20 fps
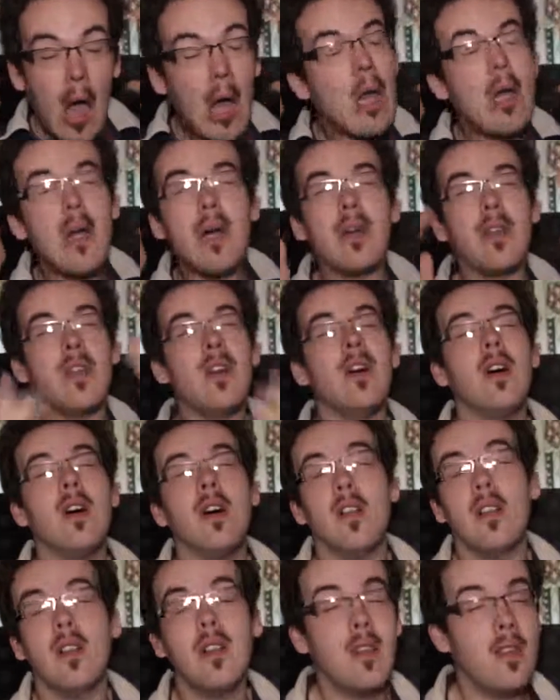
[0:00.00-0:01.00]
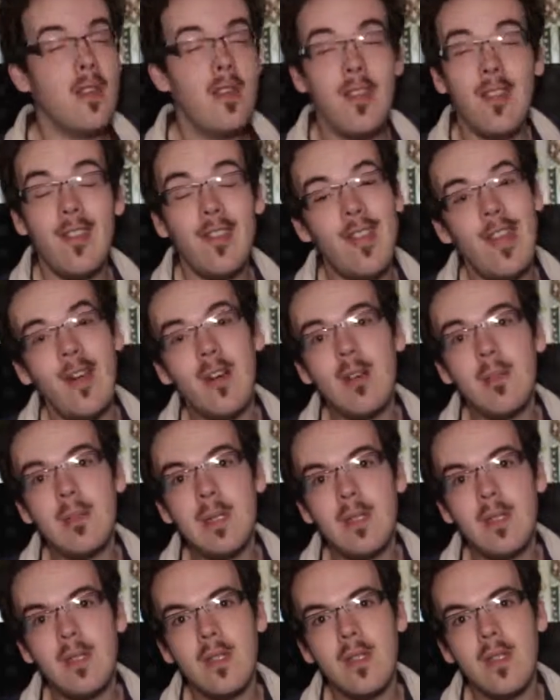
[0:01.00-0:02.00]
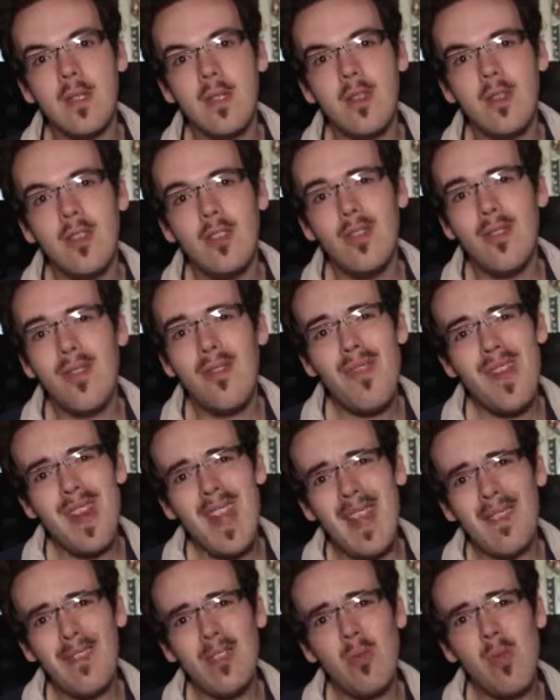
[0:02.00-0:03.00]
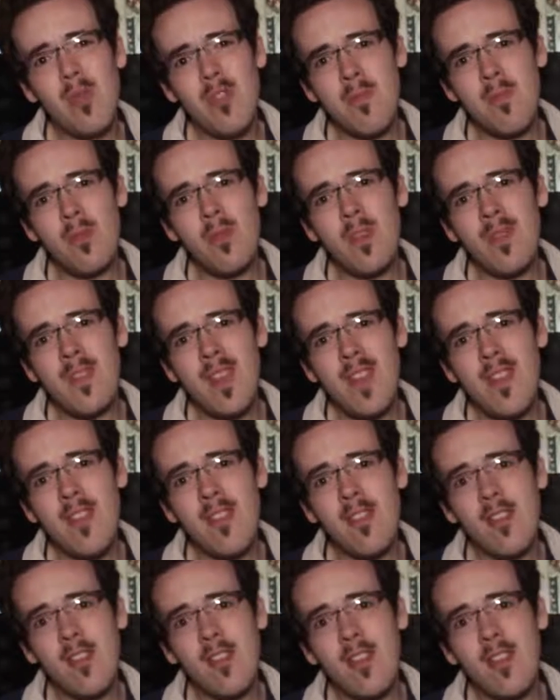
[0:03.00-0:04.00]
Oh God, this is terrible. Do I really have to watch more of this?